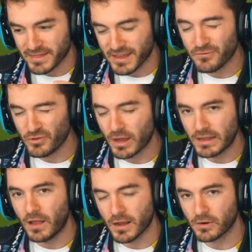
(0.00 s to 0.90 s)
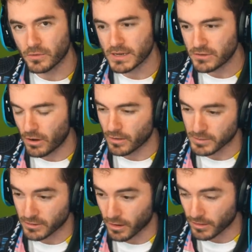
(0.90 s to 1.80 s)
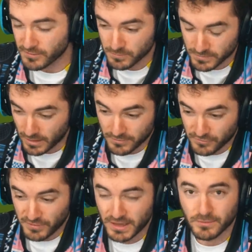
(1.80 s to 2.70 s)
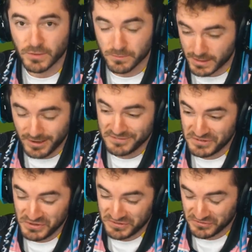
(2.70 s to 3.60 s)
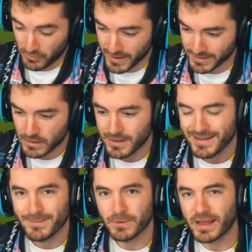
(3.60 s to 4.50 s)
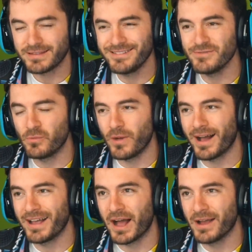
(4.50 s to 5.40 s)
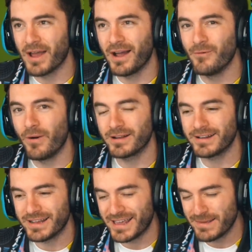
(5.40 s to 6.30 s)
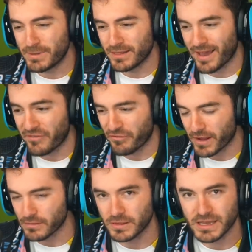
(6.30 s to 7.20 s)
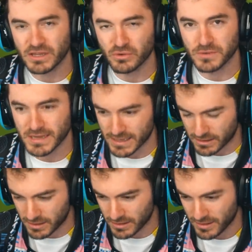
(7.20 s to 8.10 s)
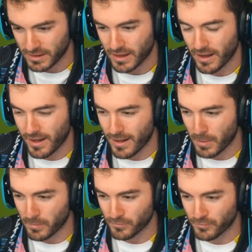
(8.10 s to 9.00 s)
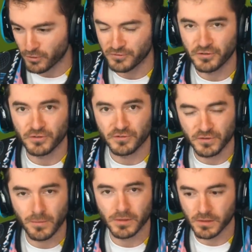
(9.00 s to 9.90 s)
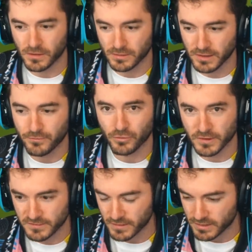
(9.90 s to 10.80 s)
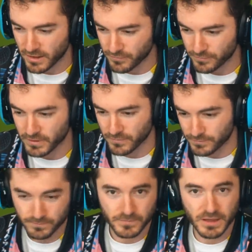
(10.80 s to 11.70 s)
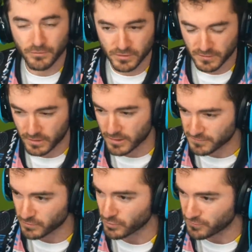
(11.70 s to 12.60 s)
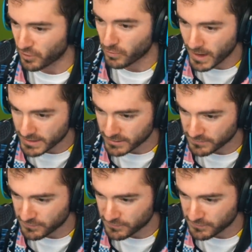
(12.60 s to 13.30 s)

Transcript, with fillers: they've done a lot of green carbon cars, understandably, because it looks great. But I didn't, I wanted to keep it like fairly unique versus some of the liveries that they've given to customers already.